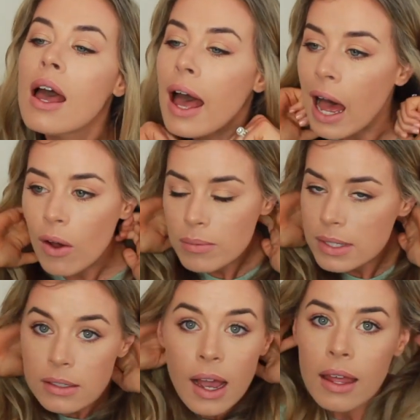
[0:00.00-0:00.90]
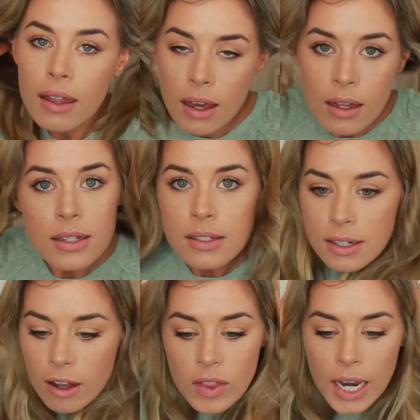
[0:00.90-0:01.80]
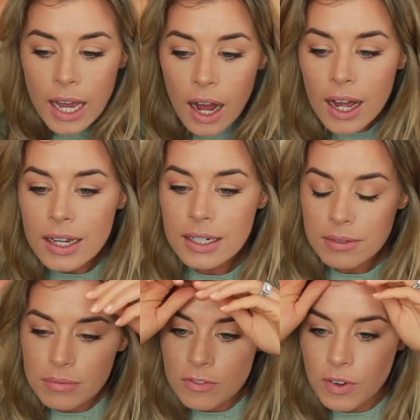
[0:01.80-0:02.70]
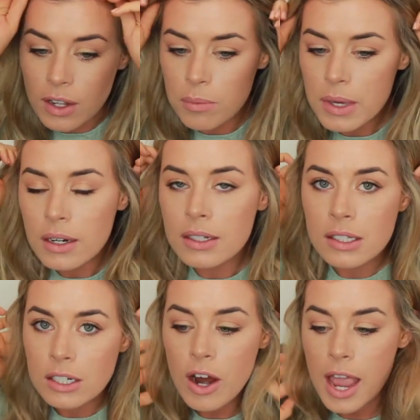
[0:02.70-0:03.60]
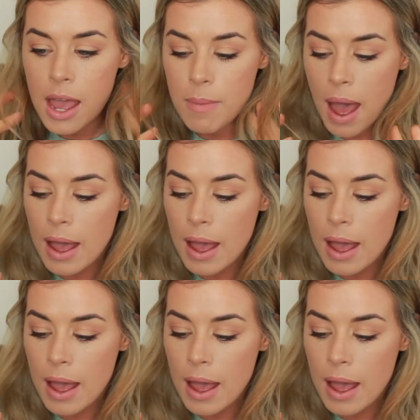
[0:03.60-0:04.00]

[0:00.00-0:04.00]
how I'm styling all this stuff that I got, follow me on Instagram.